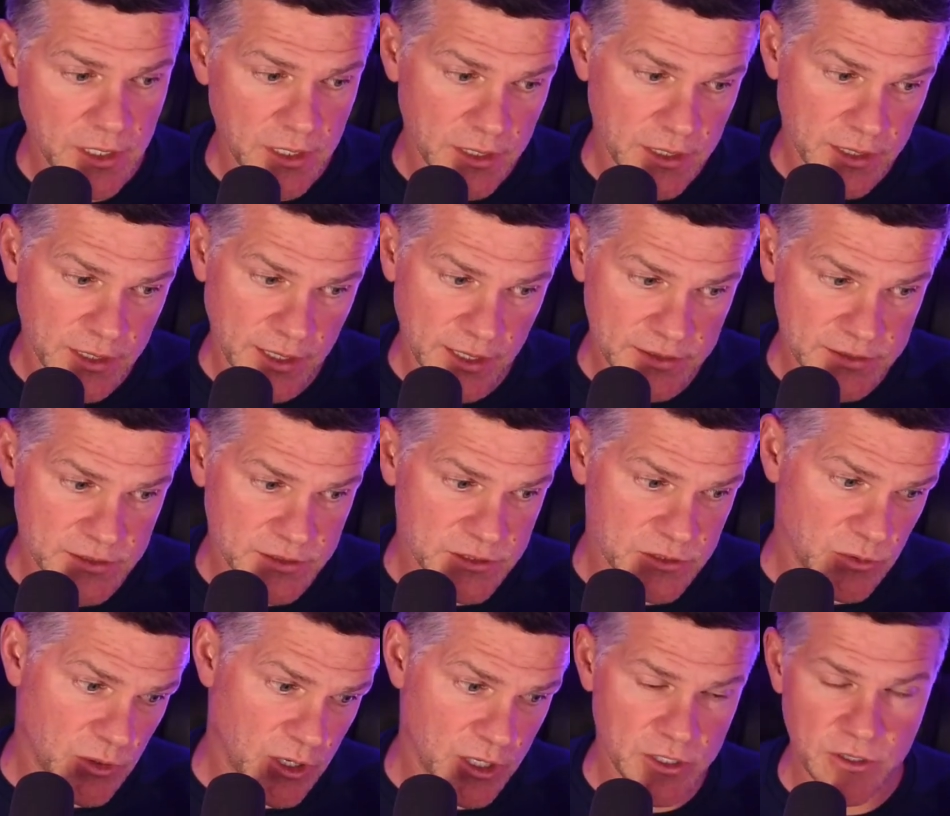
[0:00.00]
Connected
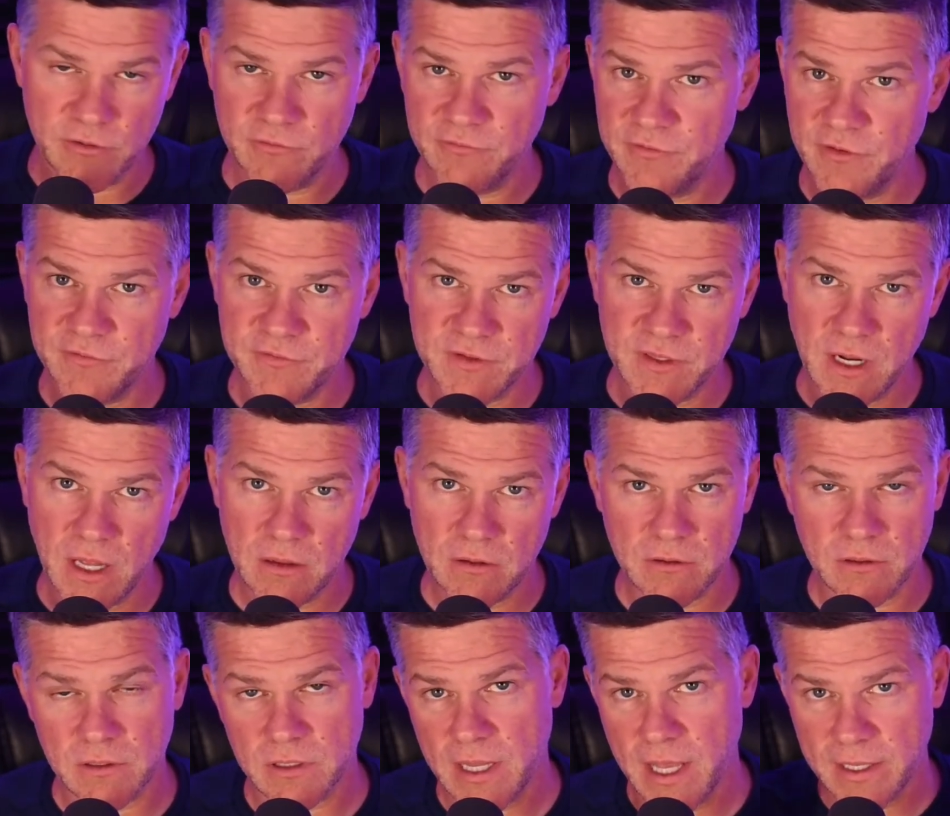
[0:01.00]
to a $150
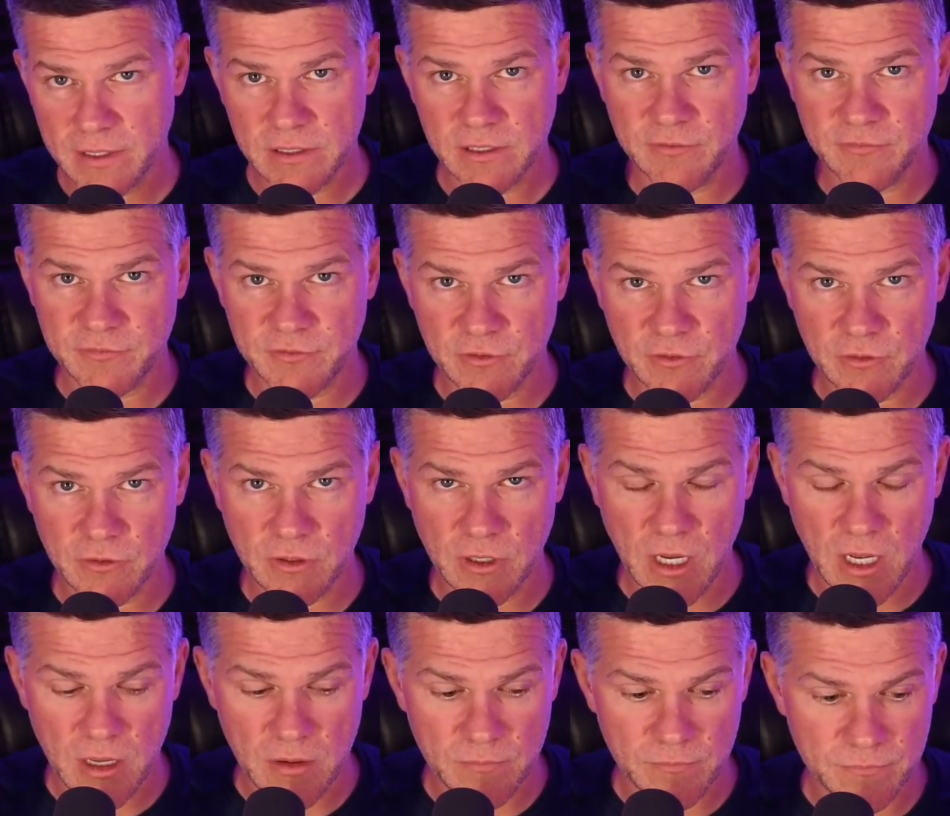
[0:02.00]

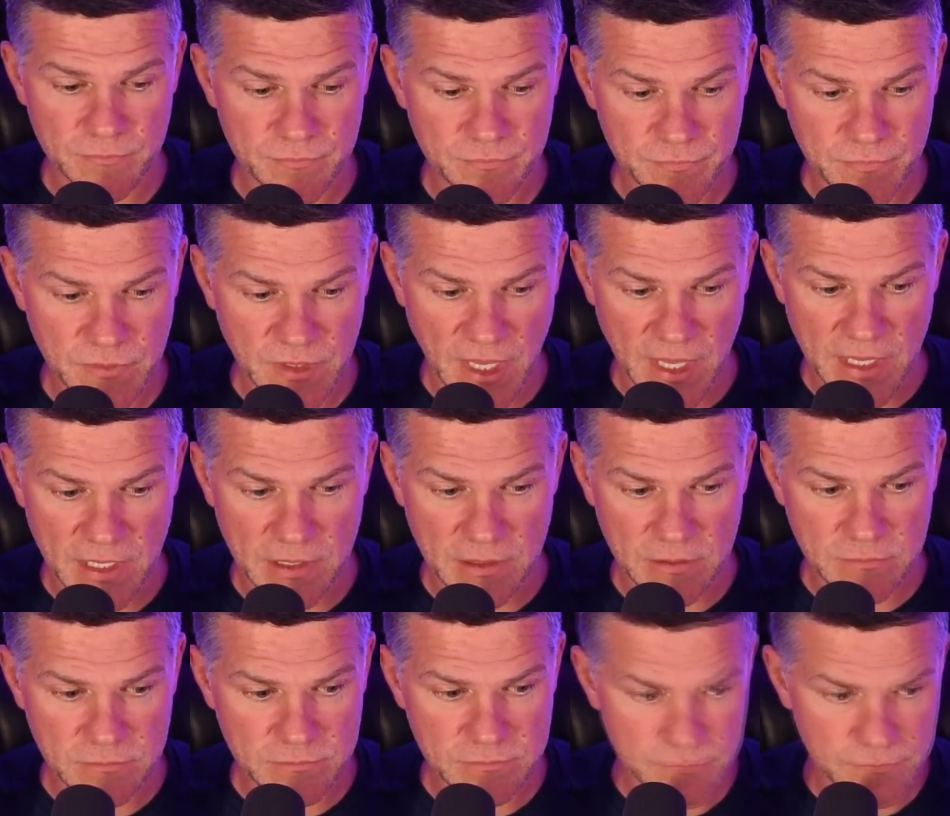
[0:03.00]
Cloudlifter
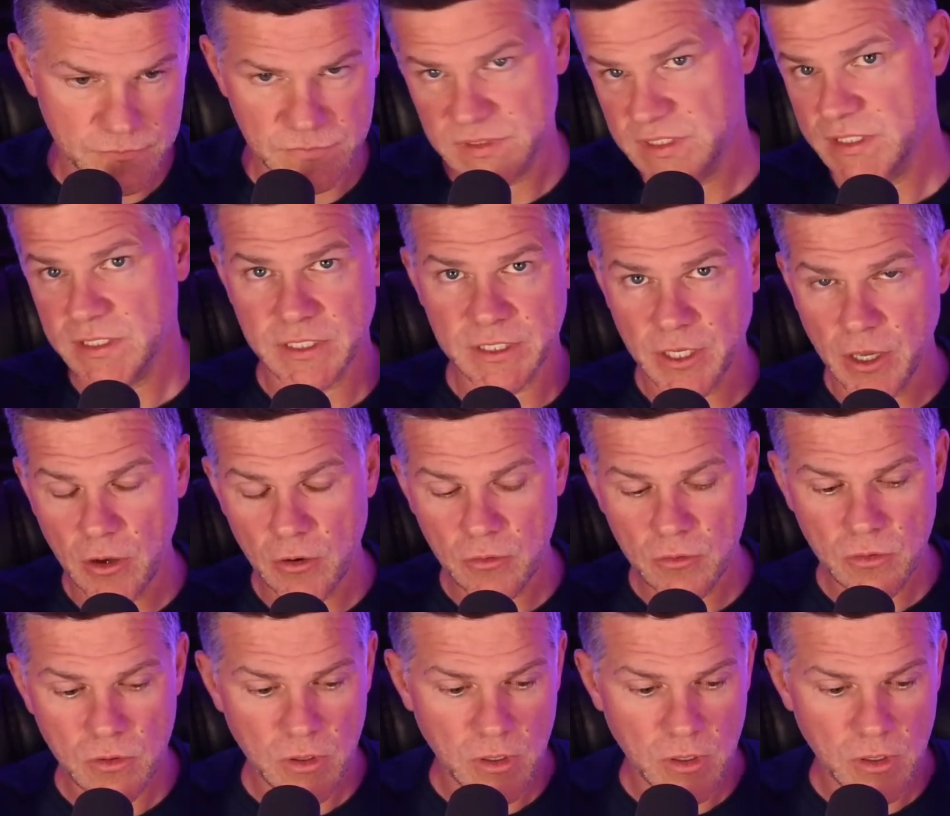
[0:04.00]
gain dealio,